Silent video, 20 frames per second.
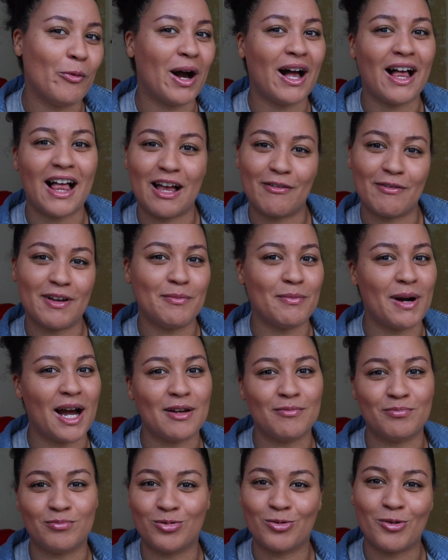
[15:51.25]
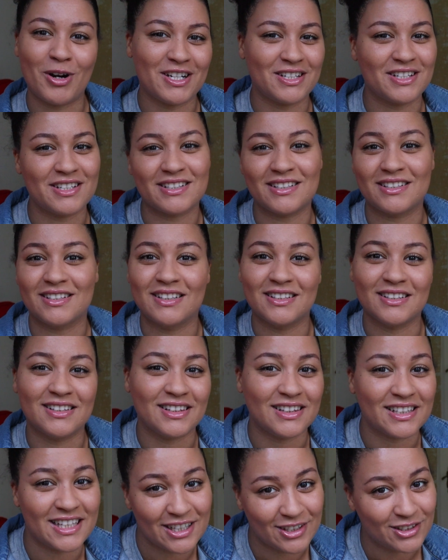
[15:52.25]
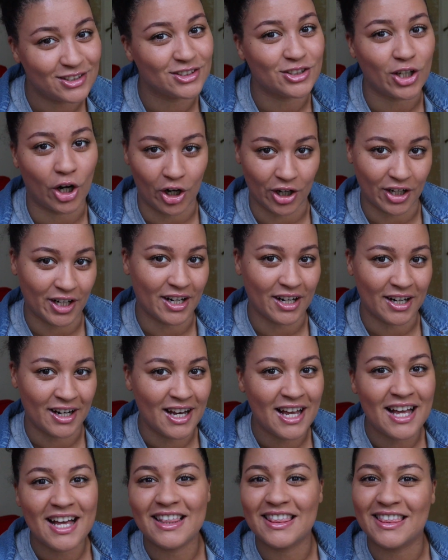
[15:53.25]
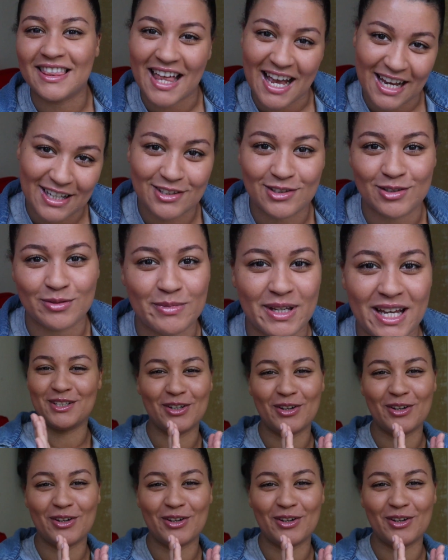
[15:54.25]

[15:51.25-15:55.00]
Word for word: While having my precious little daughter next to me.